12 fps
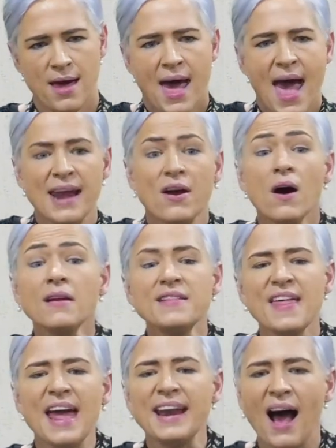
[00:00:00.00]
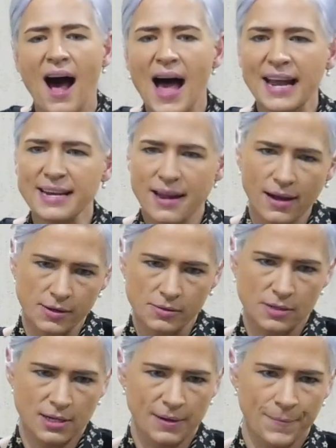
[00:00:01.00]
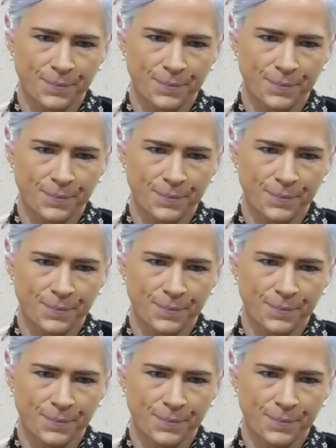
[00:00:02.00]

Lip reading: And on that high note,